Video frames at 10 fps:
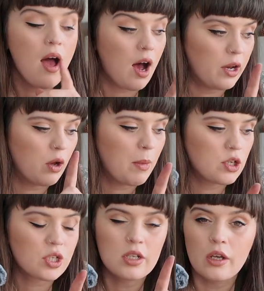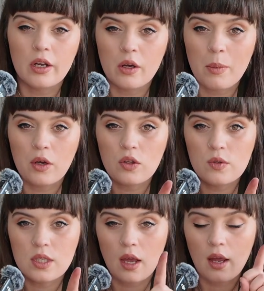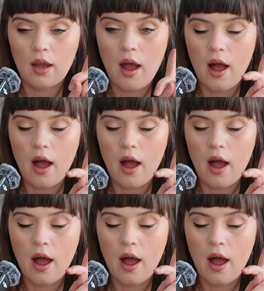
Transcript: I know I mentioned earlier about using